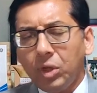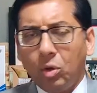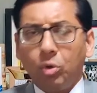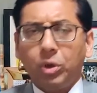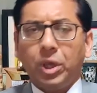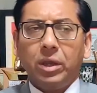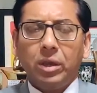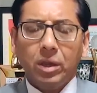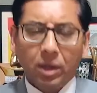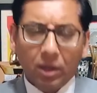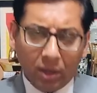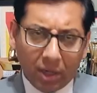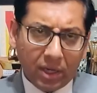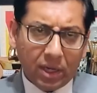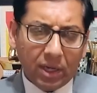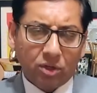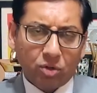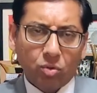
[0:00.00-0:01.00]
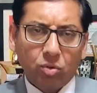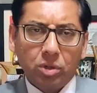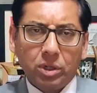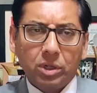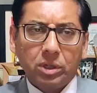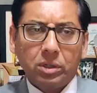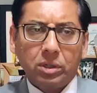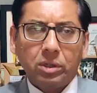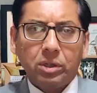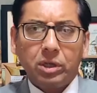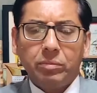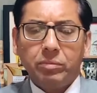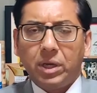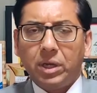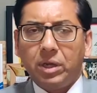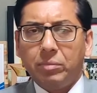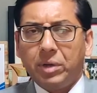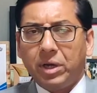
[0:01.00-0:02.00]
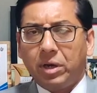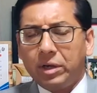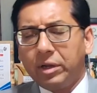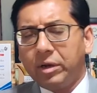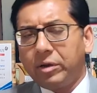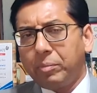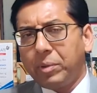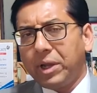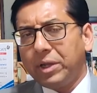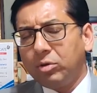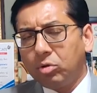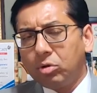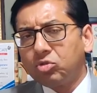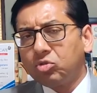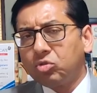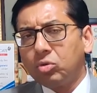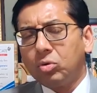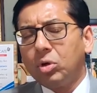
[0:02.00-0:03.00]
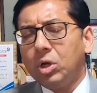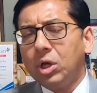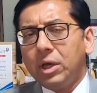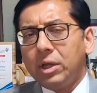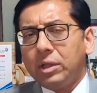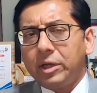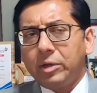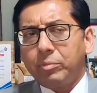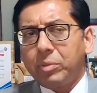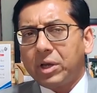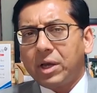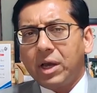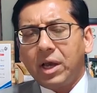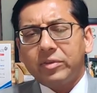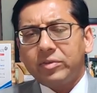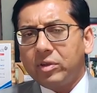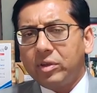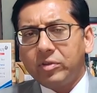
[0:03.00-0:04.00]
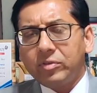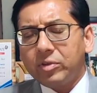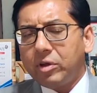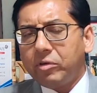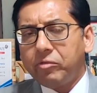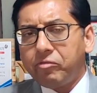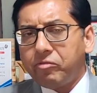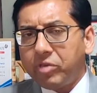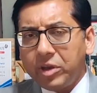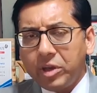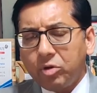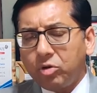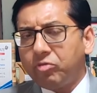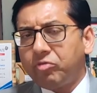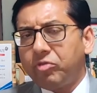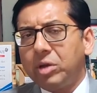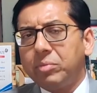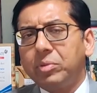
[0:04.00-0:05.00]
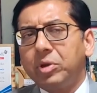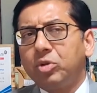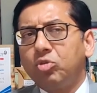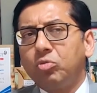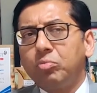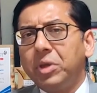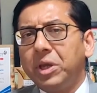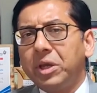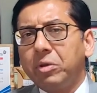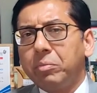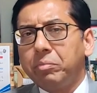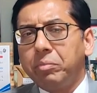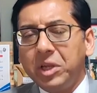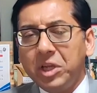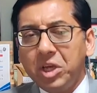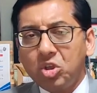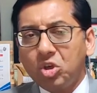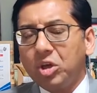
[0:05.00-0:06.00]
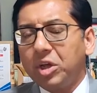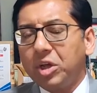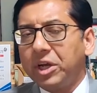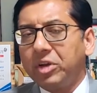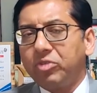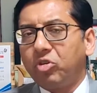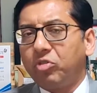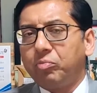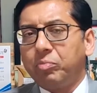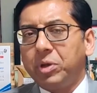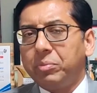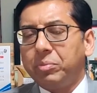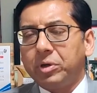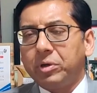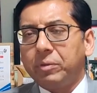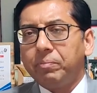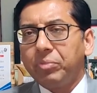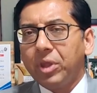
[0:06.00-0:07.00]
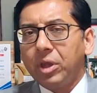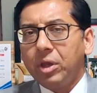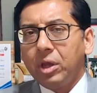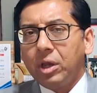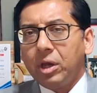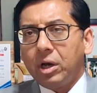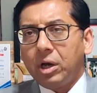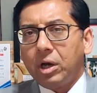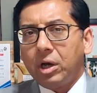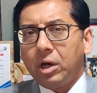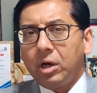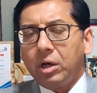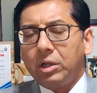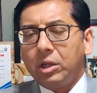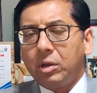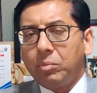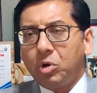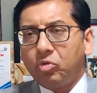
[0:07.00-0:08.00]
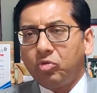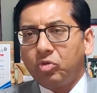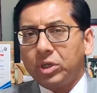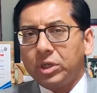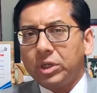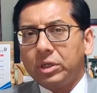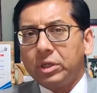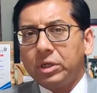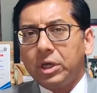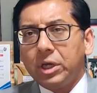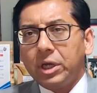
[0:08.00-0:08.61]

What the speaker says: Okay, I told in my earlier reply also that bagasse is a very good fiber to make bleach grades of paper. Number one,